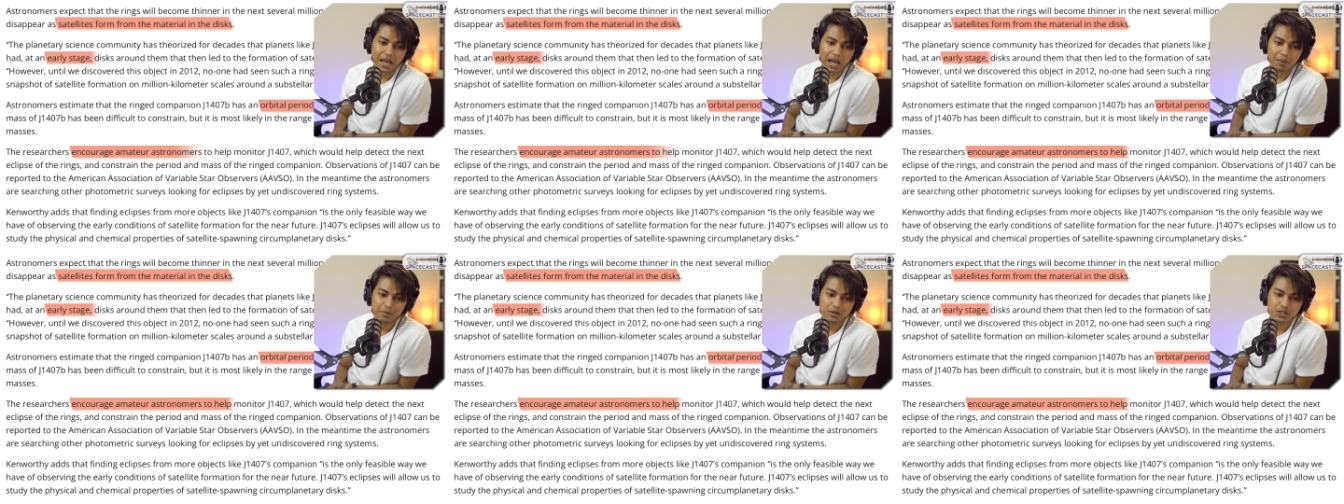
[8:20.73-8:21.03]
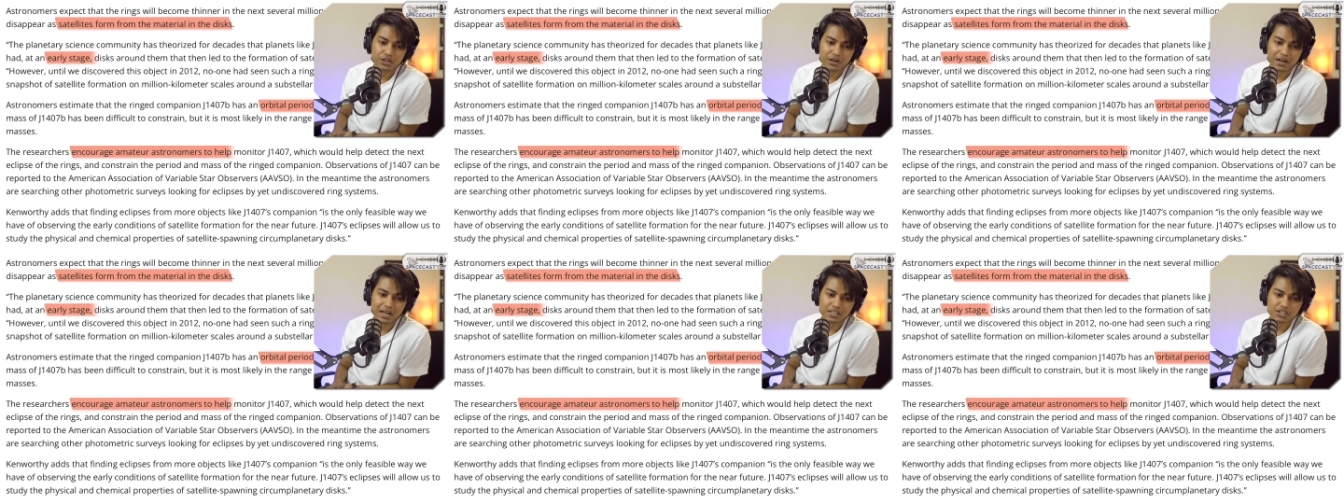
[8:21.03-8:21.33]

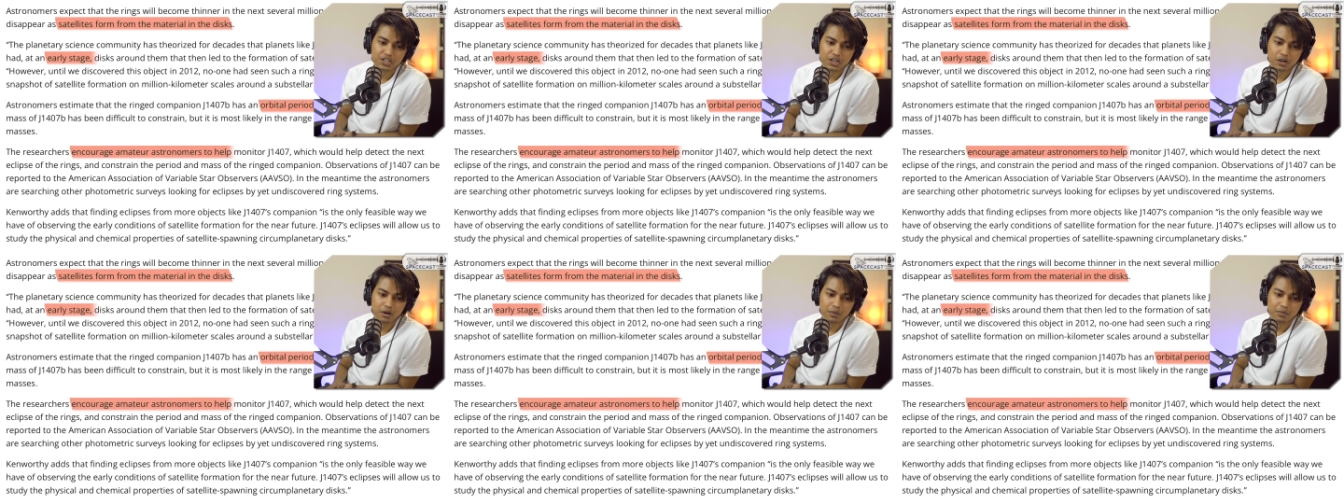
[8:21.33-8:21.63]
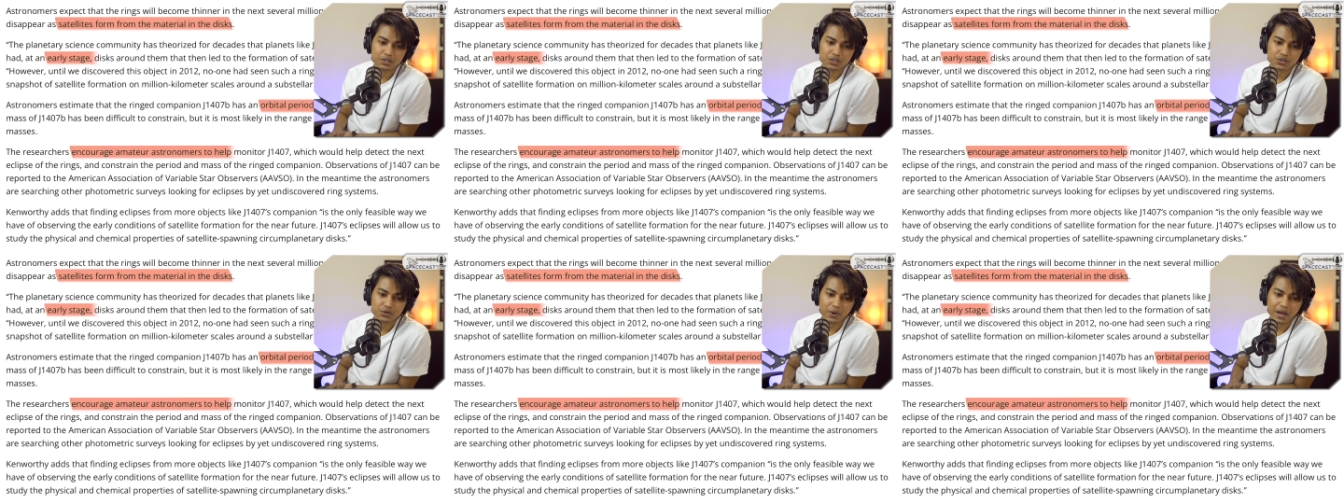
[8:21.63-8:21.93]
amateur
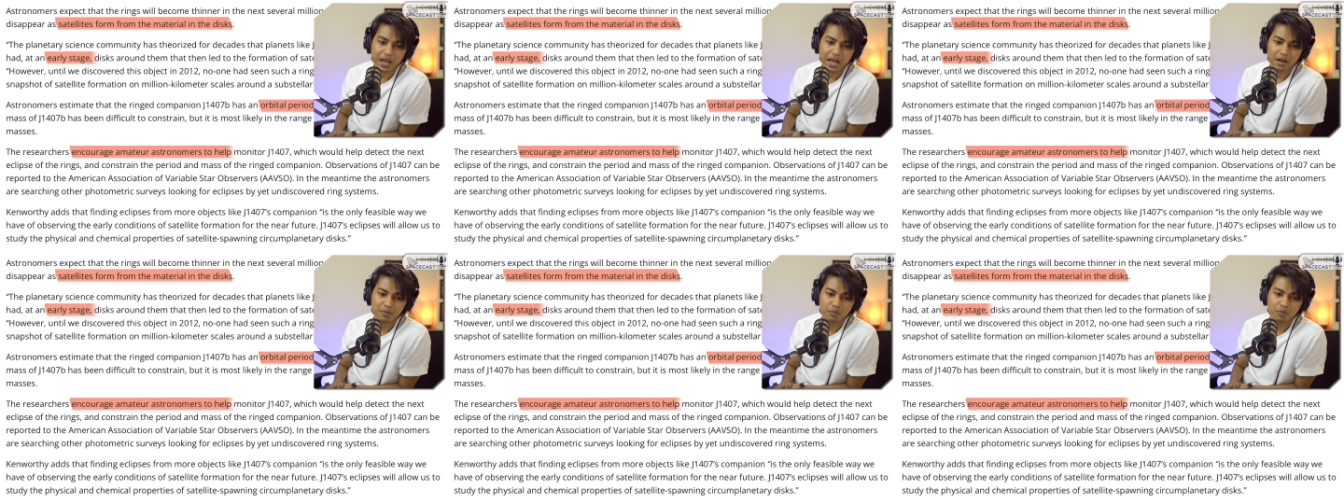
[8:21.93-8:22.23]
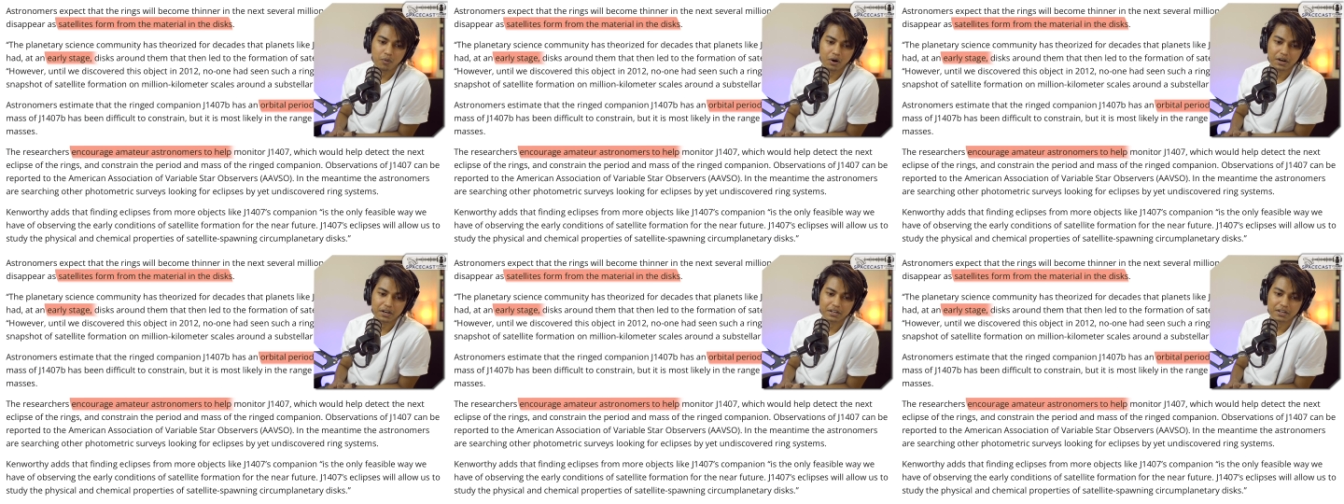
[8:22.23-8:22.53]
astronomers to help
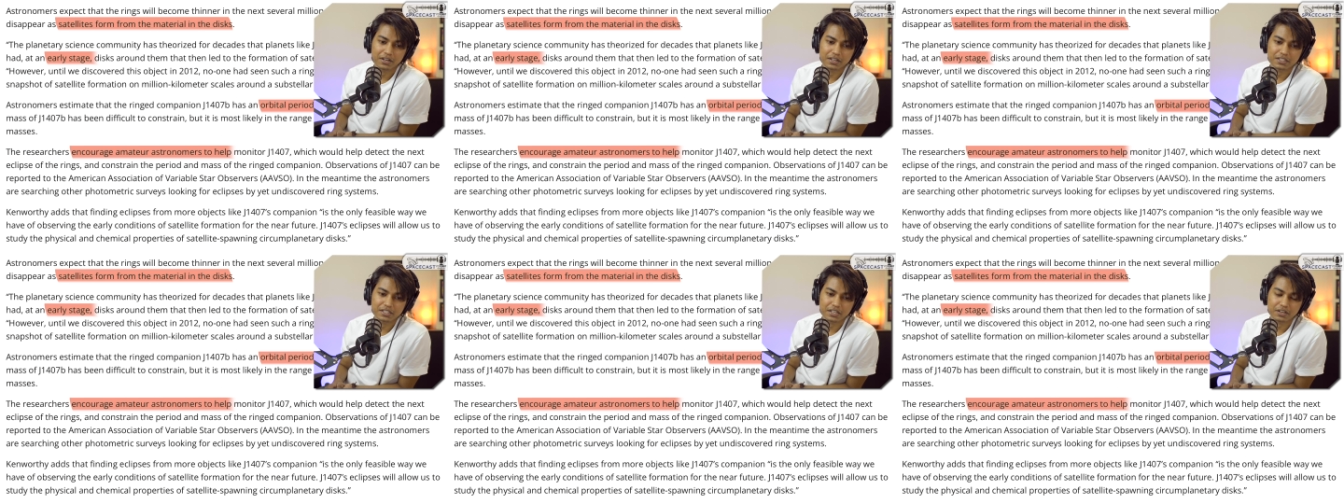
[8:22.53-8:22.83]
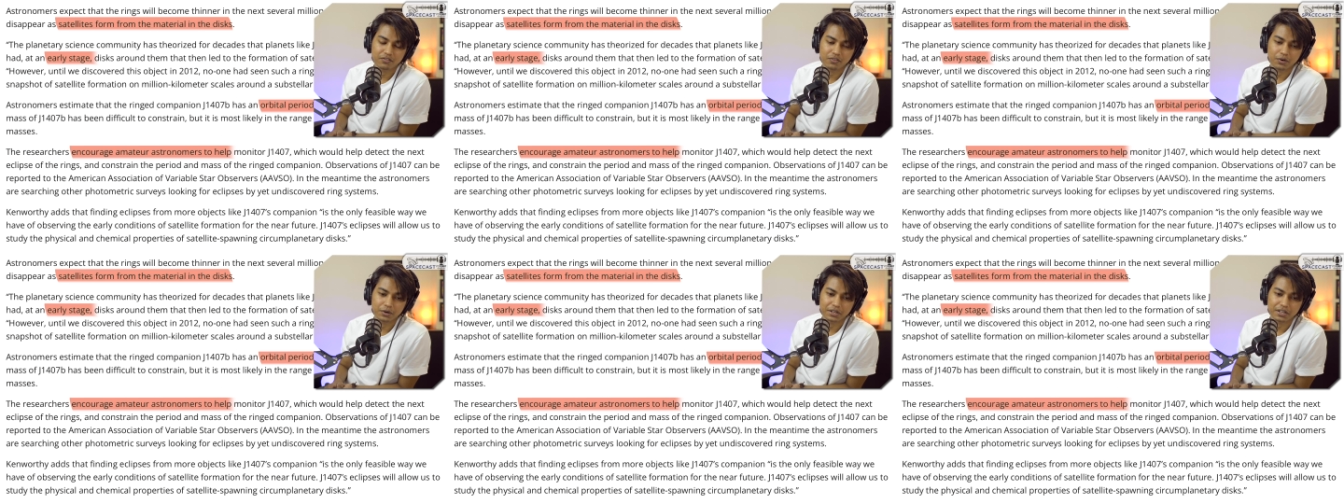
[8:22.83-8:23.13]
monitor
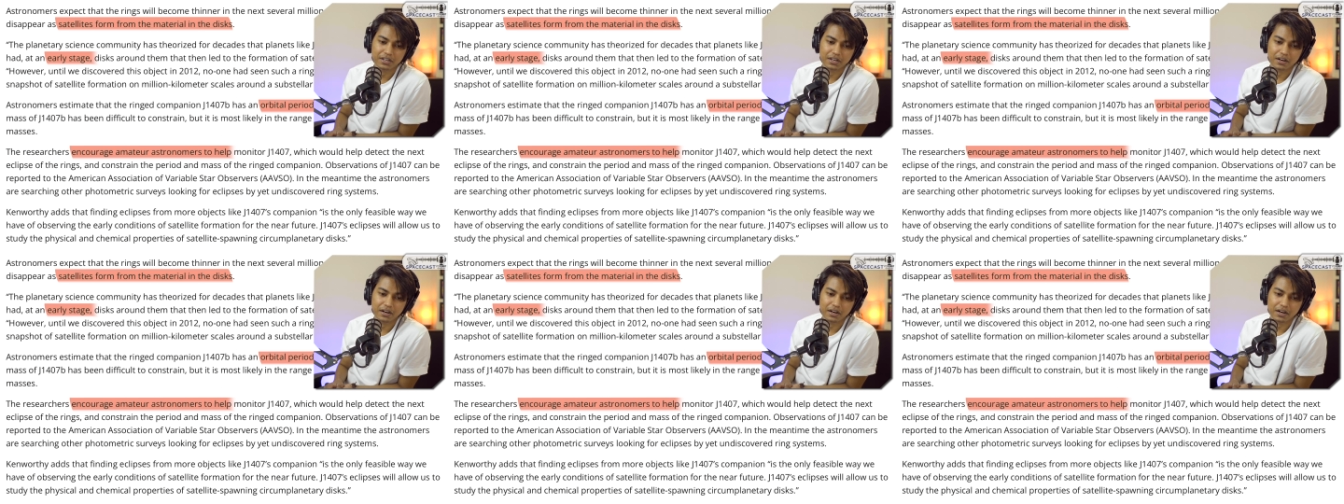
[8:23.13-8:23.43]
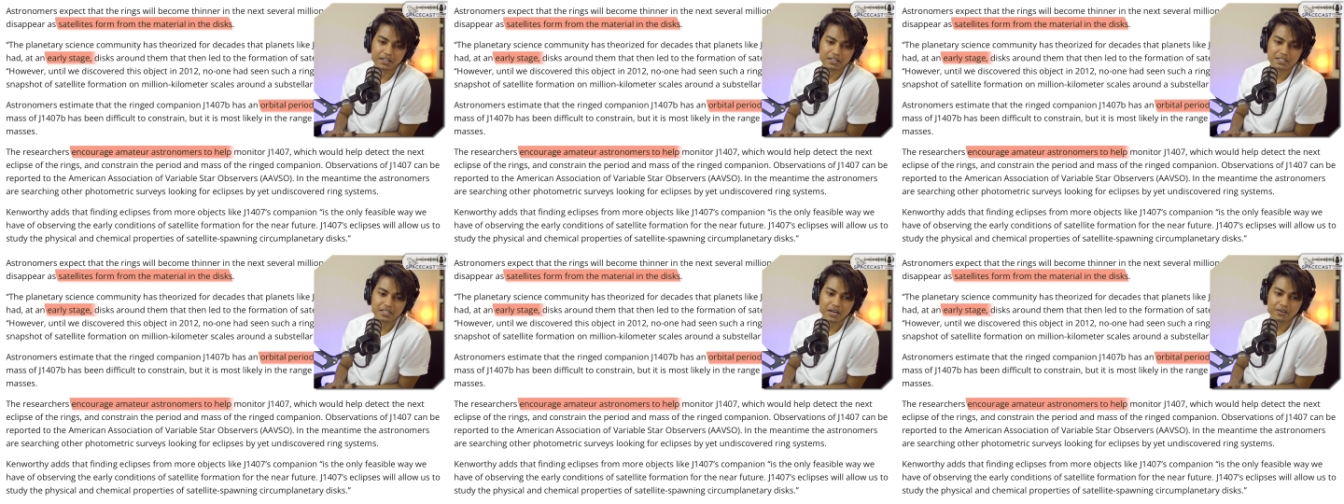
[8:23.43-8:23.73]

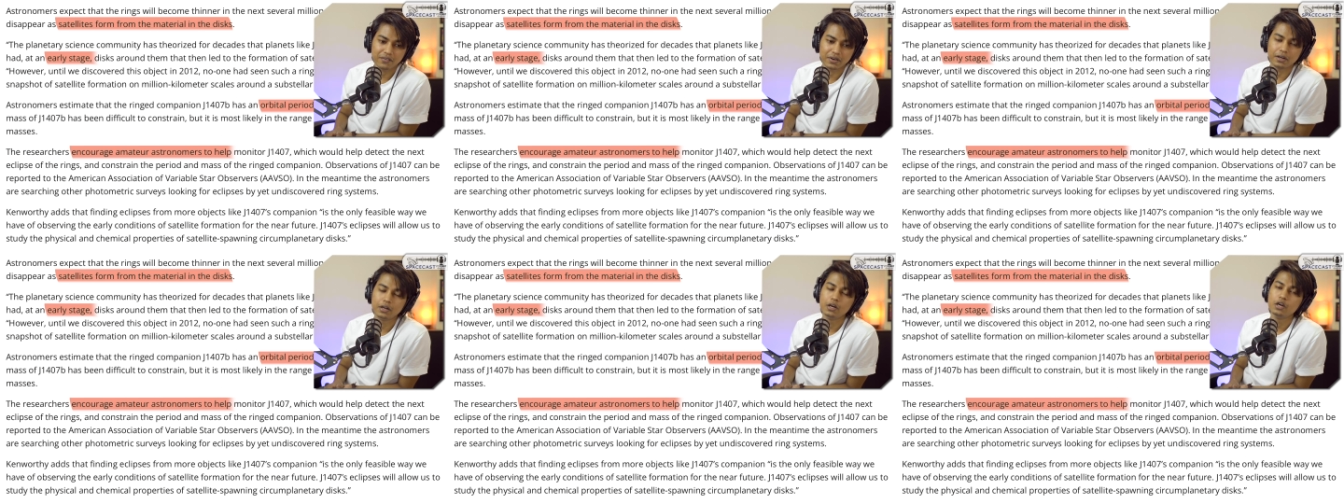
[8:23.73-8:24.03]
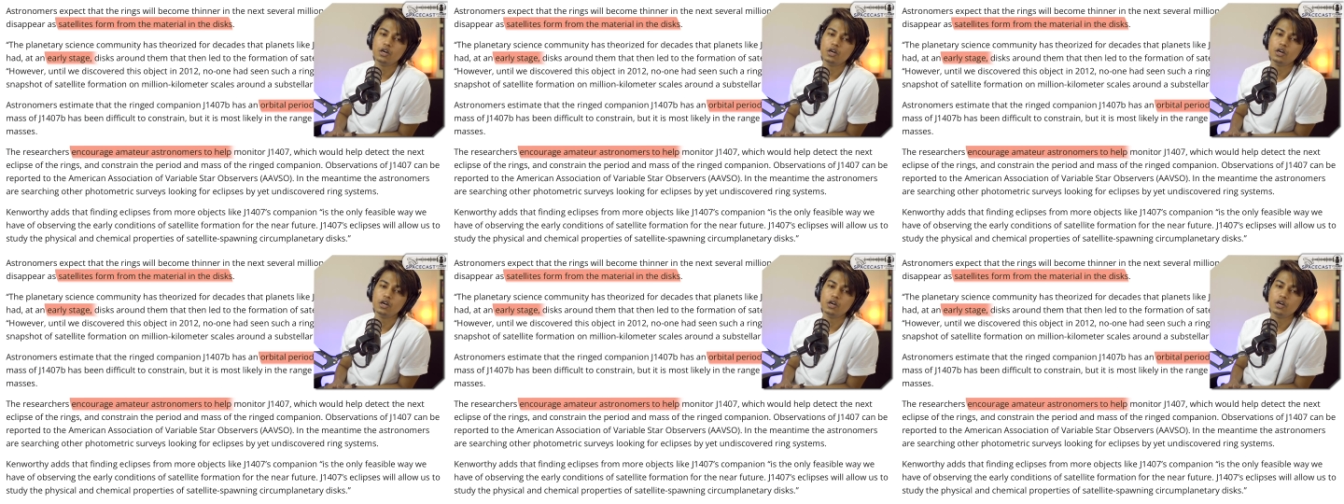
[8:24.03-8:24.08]
J1407.